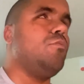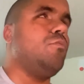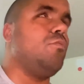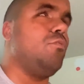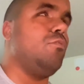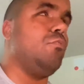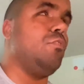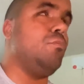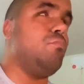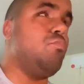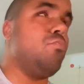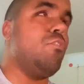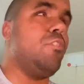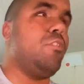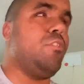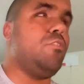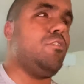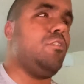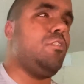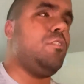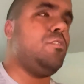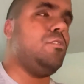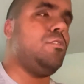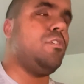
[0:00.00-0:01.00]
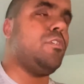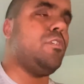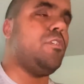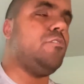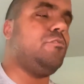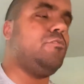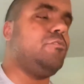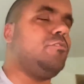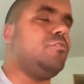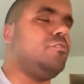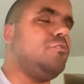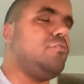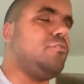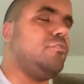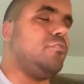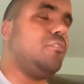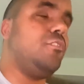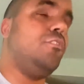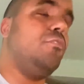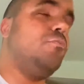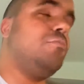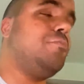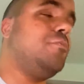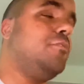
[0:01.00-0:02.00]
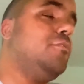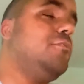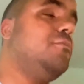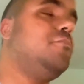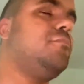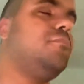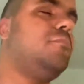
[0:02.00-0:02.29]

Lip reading: will bring it all out into the open.